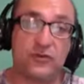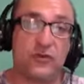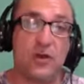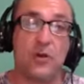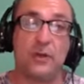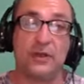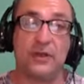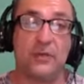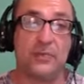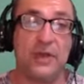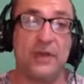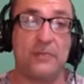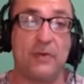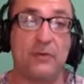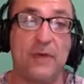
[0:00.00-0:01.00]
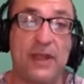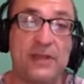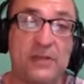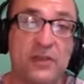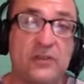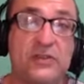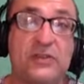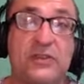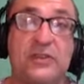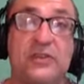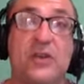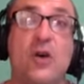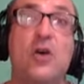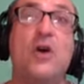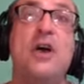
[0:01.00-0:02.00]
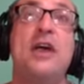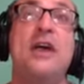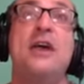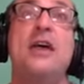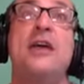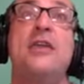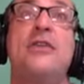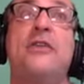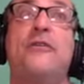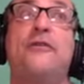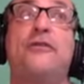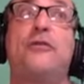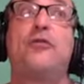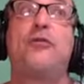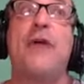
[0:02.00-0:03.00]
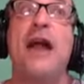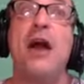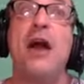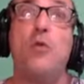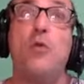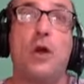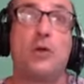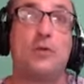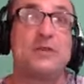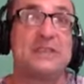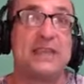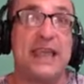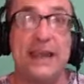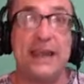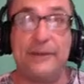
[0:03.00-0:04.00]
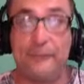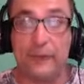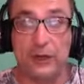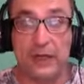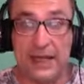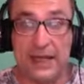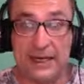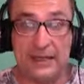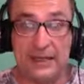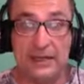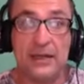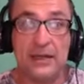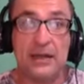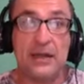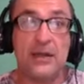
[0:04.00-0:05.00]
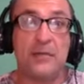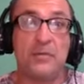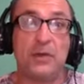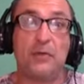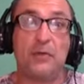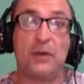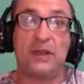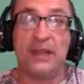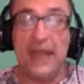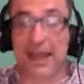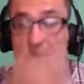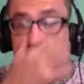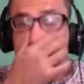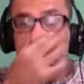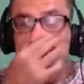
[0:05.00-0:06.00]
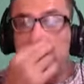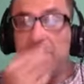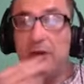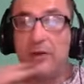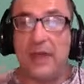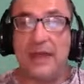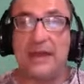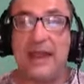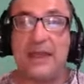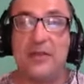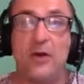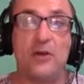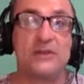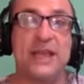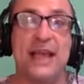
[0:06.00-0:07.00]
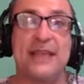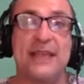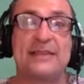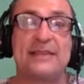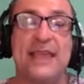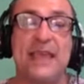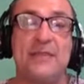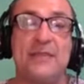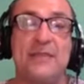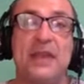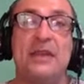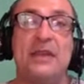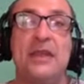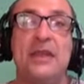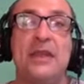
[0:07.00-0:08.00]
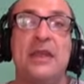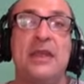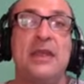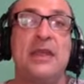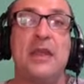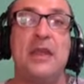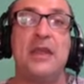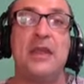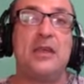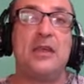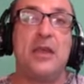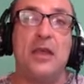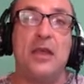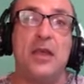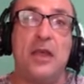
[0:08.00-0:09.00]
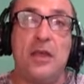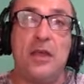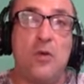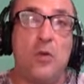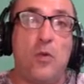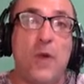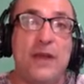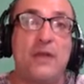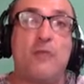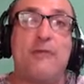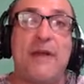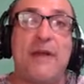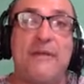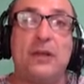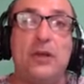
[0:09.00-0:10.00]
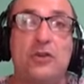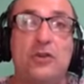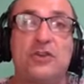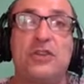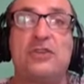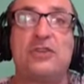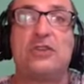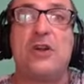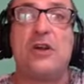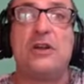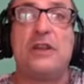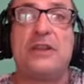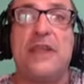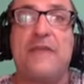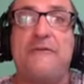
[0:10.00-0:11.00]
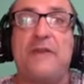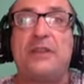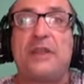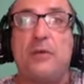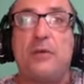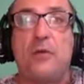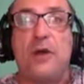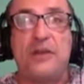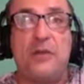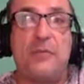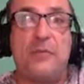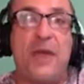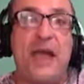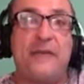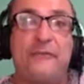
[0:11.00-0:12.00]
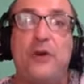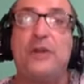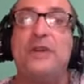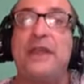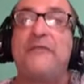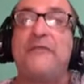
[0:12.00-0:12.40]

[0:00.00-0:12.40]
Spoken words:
straw with their people, right? So the groundwork was laid for Lenin. But when Lenin, and those guys came in, when the revolution started, they felt they were on their back foot, and they